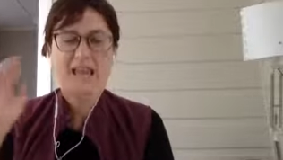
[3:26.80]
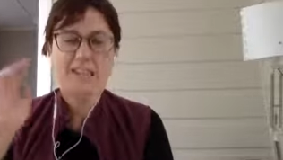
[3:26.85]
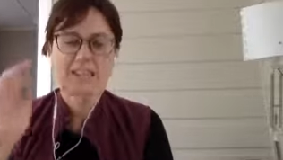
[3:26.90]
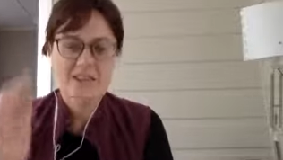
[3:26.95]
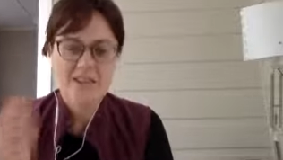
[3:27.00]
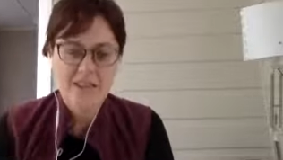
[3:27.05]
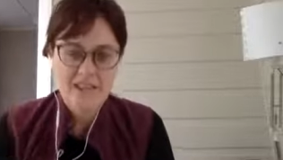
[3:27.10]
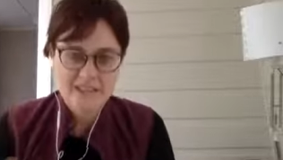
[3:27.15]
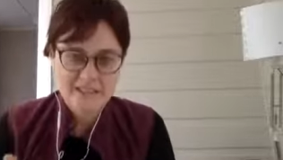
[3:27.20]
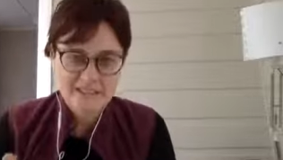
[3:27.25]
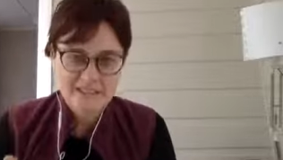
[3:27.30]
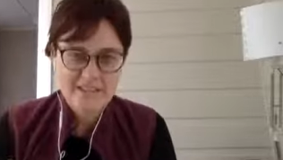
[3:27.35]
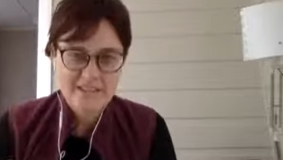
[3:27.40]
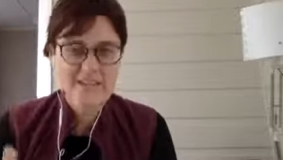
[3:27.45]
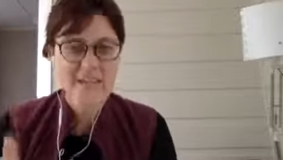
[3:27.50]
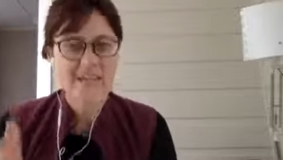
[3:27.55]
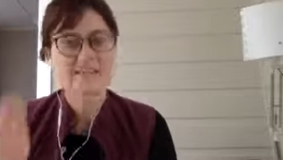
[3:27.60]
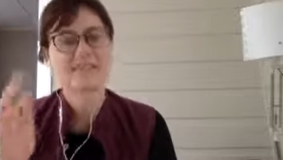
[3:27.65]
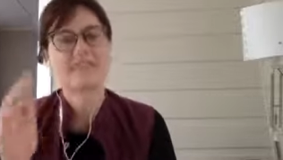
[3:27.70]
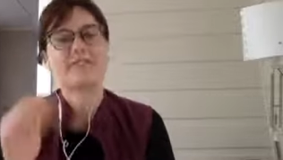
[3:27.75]
is
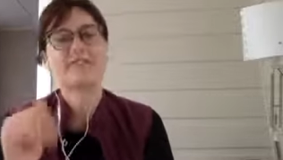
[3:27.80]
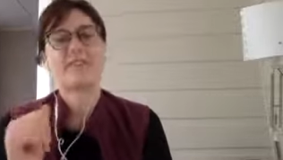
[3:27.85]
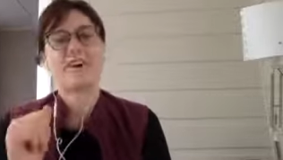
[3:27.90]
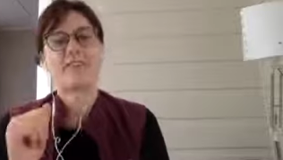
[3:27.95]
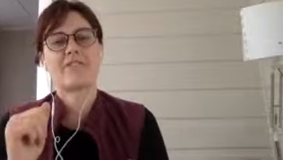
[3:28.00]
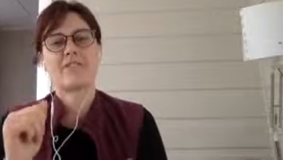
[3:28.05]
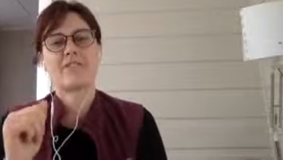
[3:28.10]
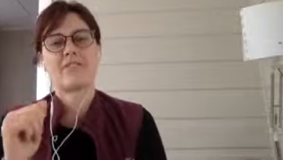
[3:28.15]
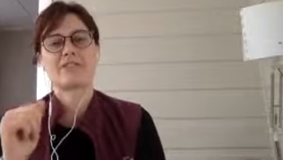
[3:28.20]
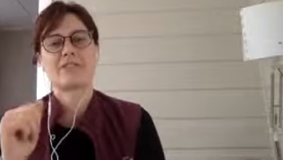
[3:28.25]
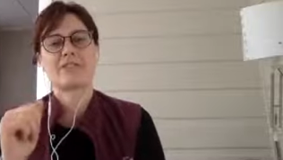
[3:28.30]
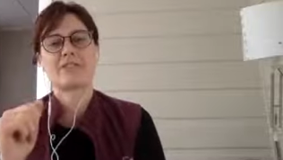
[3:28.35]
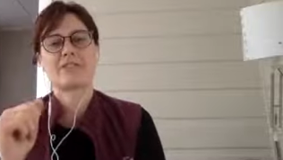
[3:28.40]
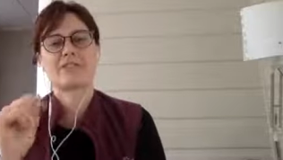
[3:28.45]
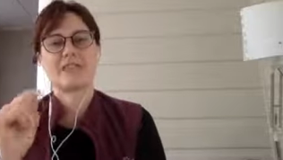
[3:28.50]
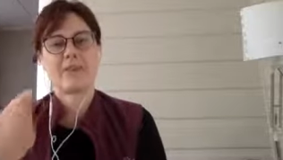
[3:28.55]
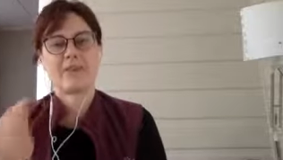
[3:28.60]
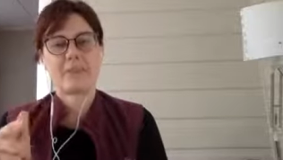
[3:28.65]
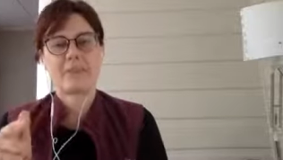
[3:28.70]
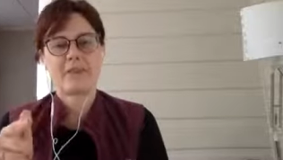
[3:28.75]
19,500.
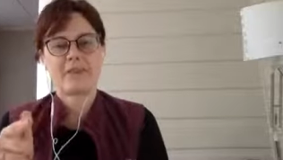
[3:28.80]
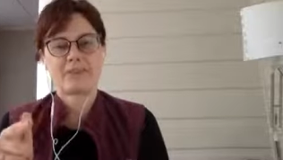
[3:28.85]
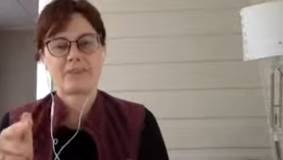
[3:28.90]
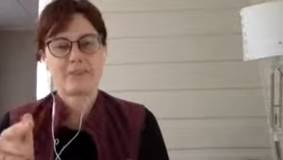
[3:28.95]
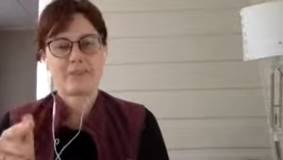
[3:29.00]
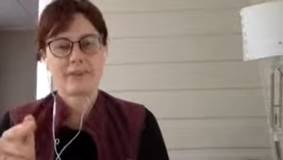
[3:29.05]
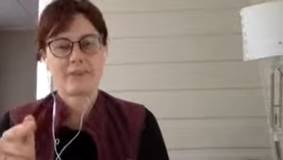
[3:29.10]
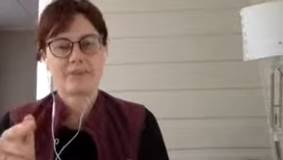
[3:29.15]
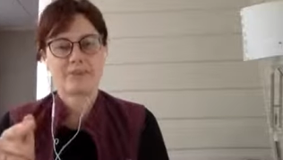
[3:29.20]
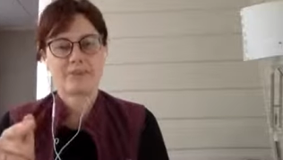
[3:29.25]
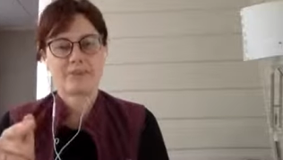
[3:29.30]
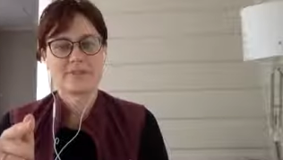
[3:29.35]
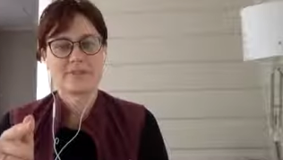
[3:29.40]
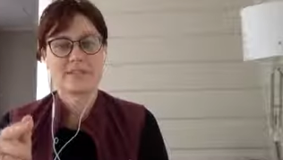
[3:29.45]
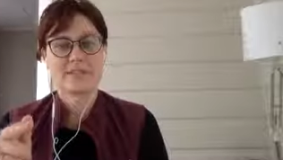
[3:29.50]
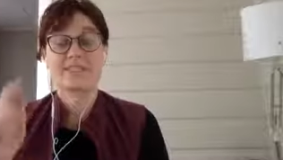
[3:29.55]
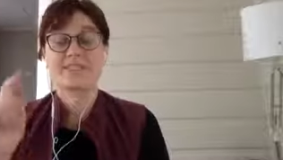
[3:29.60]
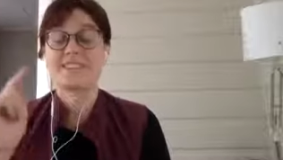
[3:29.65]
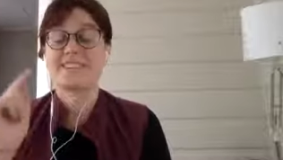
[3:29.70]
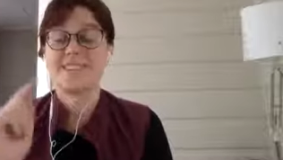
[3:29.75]
That makes way more
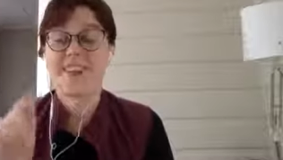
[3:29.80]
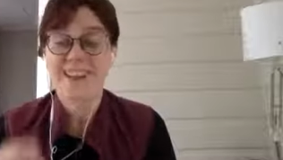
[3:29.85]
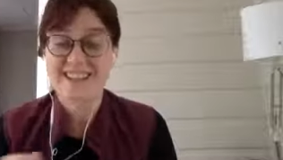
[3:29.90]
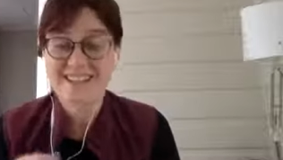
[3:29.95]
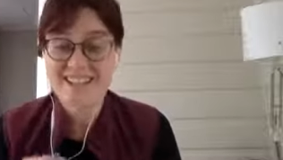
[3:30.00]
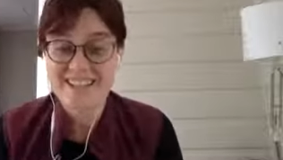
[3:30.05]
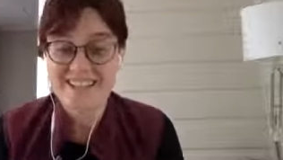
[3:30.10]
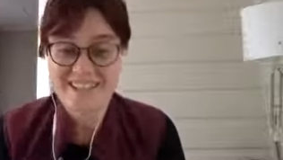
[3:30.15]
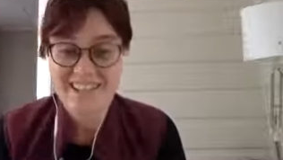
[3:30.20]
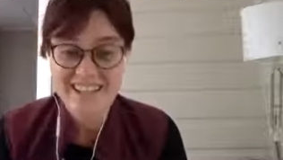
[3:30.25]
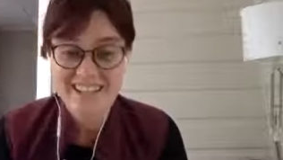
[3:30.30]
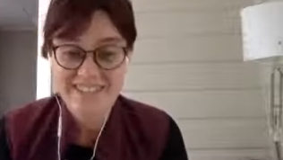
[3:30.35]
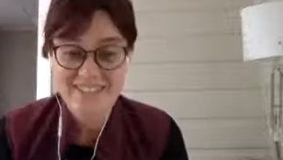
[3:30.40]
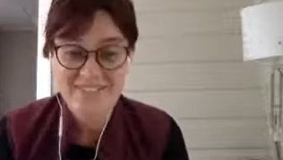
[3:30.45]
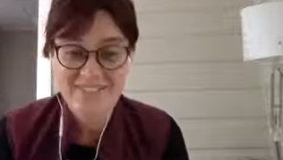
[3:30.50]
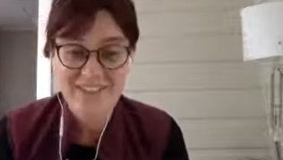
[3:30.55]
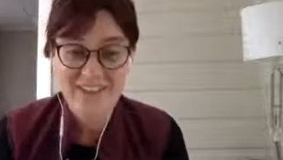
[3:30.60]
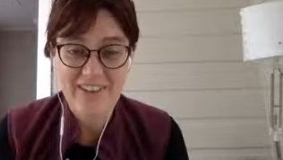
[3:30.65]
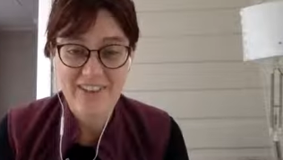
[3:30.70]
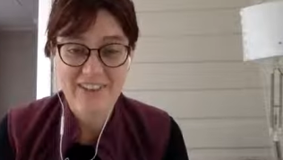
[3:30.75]
sense.
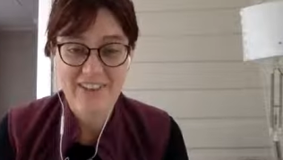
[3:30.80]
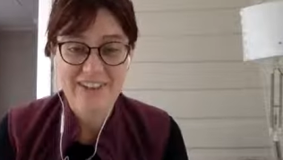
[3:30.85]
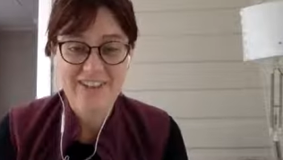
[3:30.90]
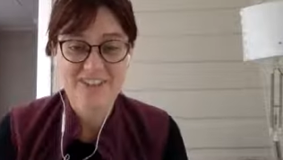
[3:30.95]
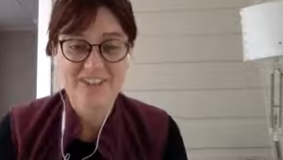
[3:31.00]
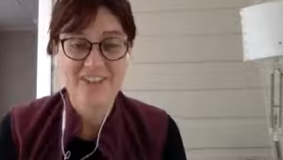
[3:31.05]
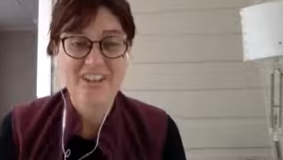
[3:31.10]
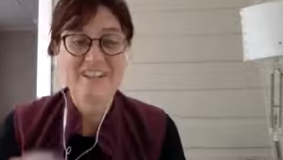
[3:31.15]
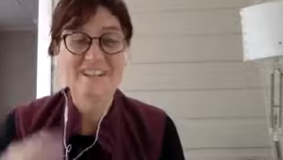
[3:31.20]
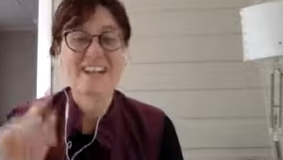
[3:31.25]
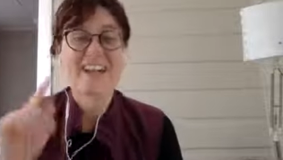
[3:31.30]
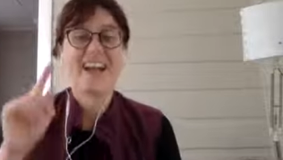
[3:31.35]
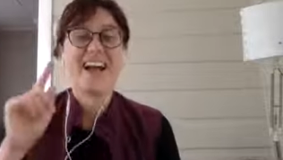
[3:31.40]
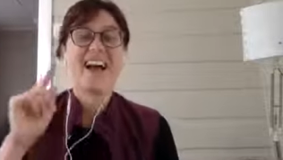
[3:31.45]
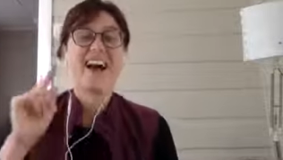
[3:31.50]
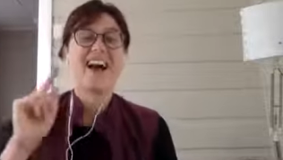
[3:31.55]
19,500.